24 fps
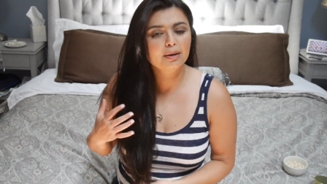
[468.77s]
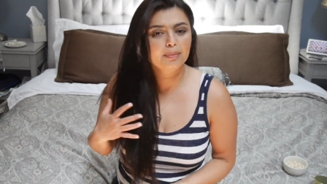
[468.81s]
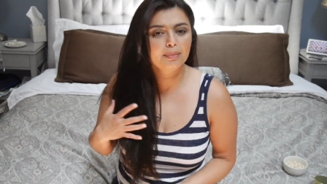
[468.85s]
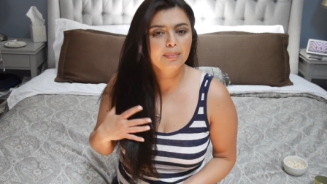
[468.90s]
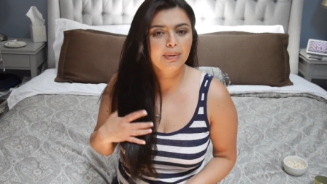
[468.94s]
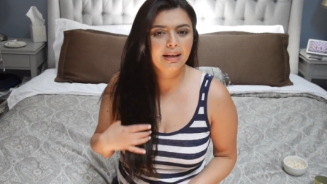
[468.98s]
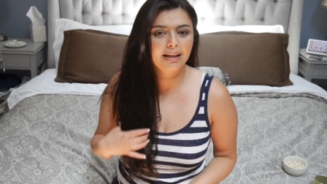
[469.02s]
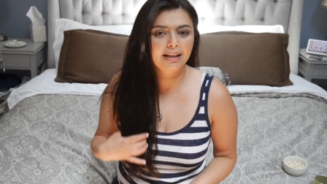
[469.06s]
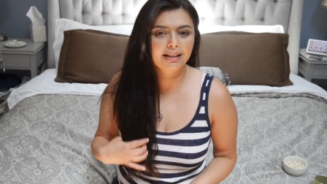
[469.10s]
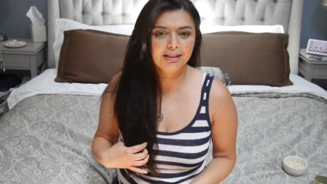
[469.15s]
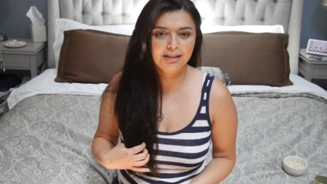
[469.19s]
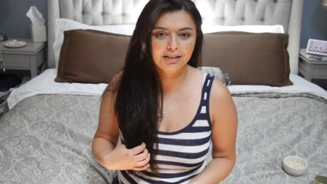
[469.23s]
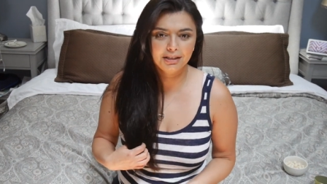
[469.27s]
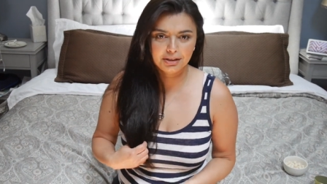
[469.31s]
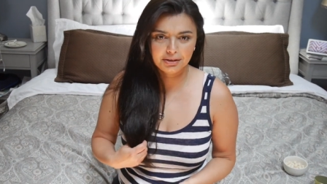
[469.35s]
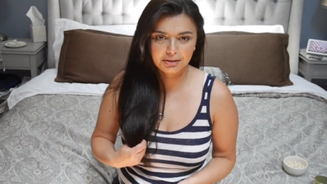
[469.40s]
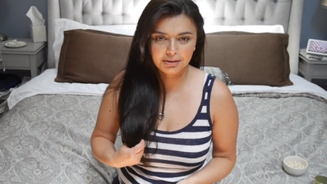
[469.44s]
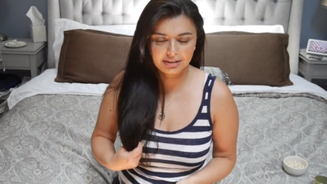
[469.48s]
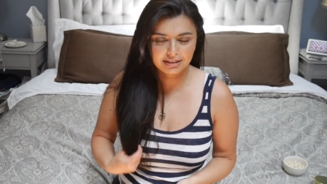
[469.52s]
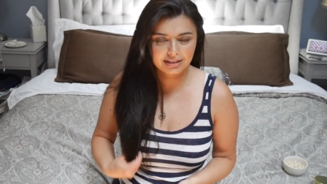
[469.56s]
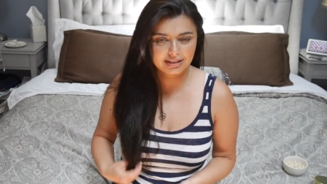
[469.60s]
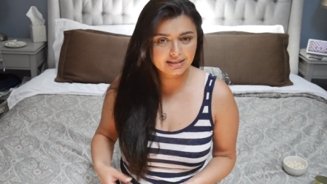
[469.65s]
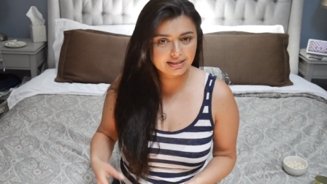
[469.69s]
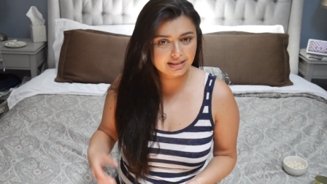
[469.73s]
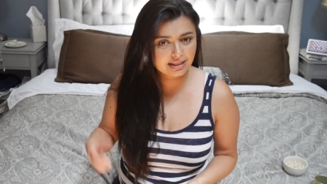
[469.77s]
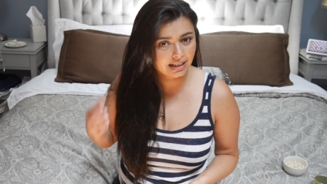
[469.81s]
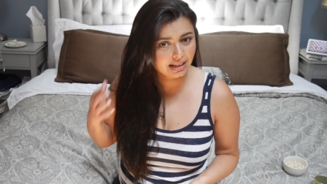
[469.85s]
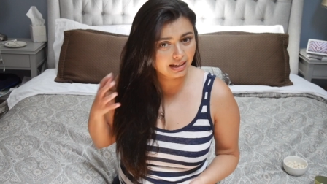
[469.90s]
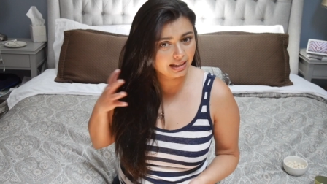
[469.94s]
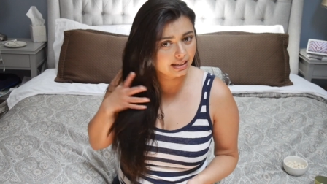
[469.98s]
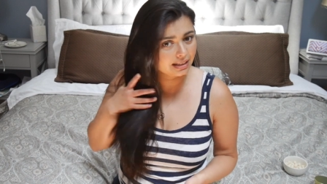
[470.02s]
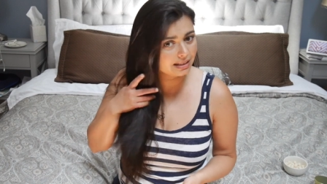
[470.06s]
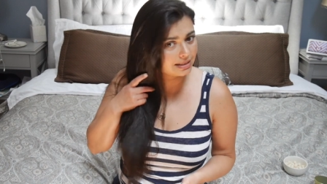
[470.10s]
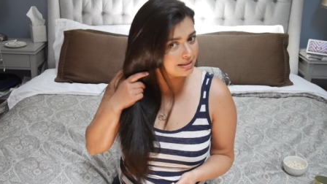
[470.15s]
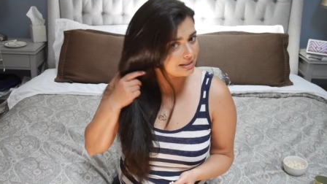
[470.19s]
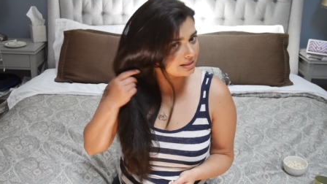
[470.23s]
But, you can
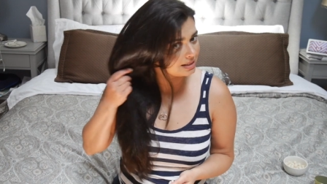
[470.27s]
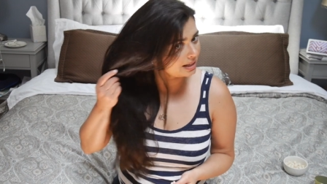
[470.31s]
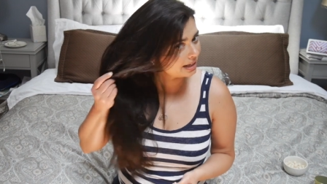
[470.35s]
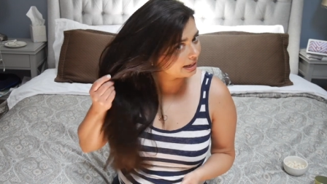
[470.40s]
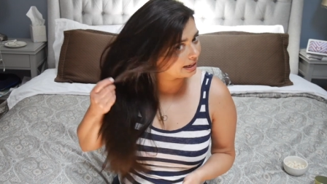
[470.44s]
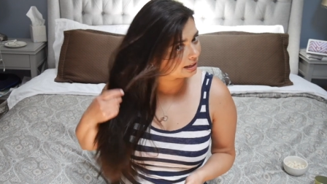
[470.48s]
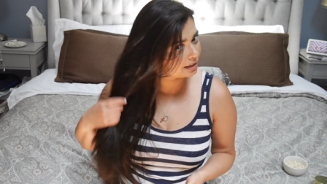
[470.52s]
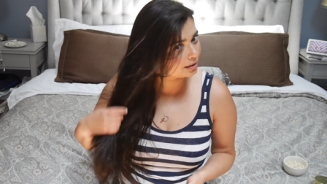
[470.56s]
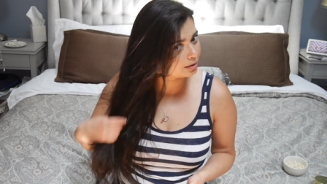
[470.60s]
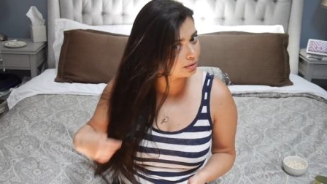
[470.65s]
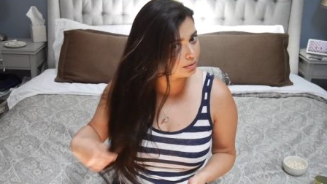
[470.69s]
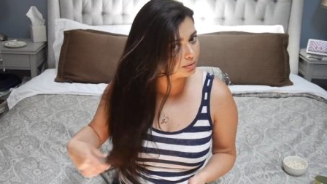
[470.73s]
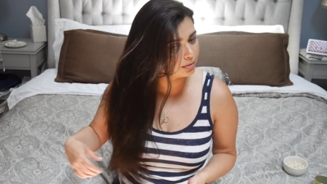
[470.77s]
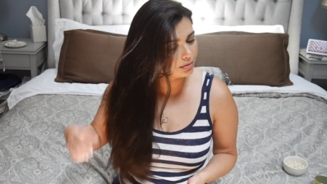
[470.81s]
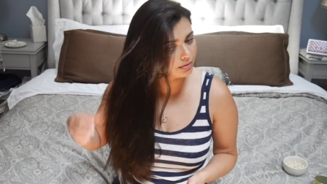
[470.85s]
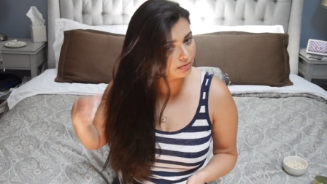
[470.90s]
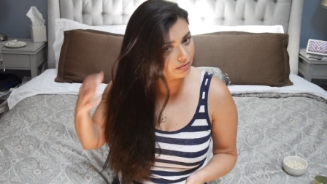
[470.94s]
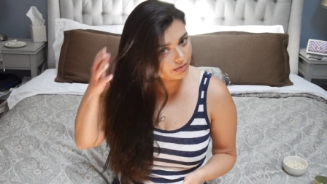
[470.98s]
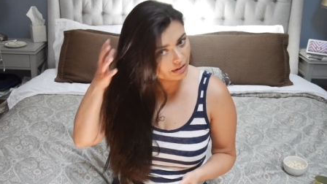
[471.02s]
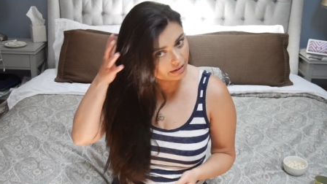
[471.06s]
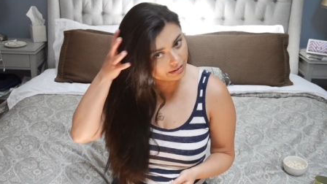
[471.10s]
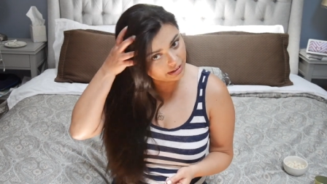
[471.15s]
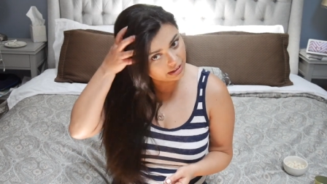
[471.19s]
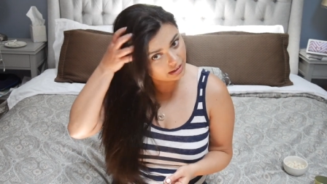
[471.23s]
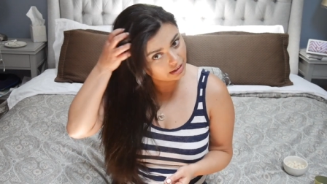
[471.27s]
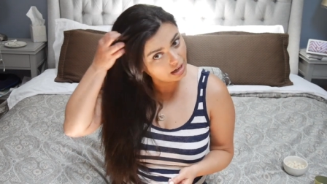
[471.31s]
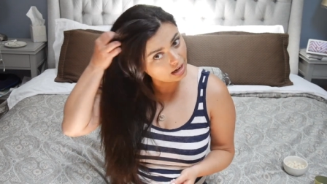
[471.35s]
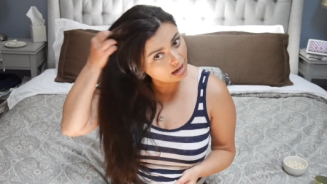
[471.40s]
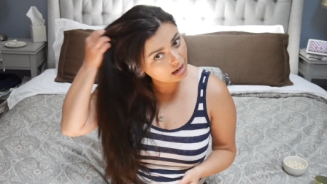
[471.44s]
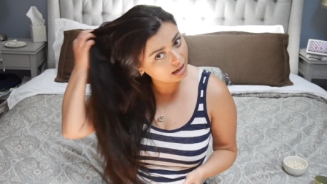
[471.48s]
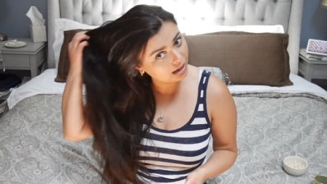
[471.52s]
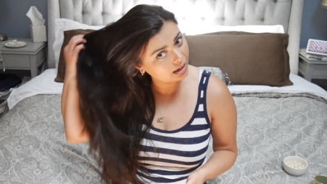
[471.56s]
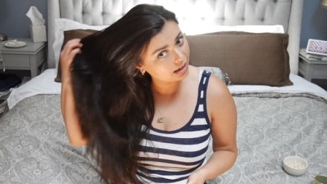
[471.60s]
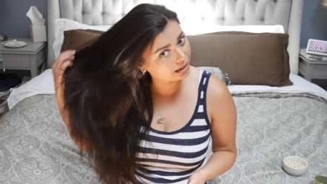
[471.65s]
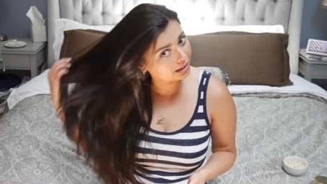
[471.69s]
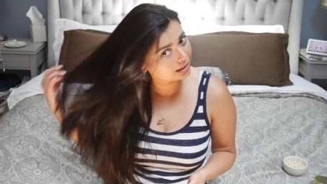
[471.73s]
see it's like very
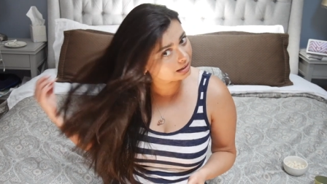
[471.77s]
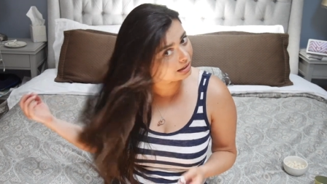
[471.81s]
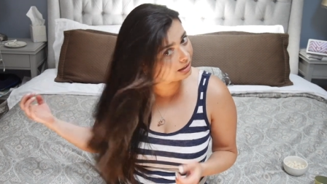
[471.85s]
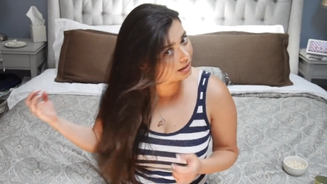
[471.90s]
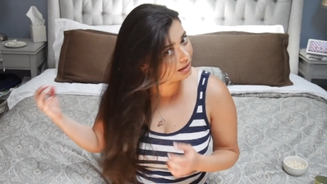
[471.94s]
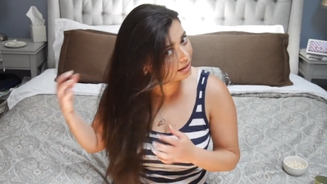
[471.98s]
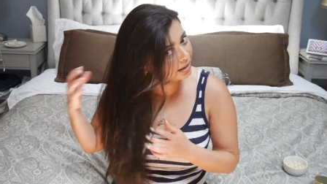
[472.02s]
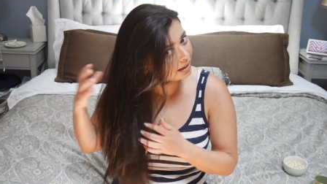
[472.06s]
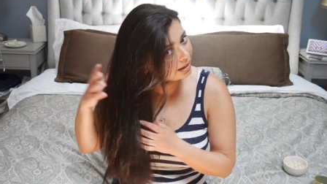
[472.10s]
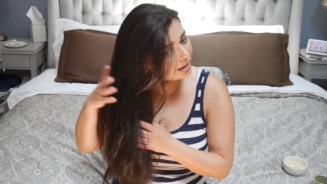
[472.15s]
long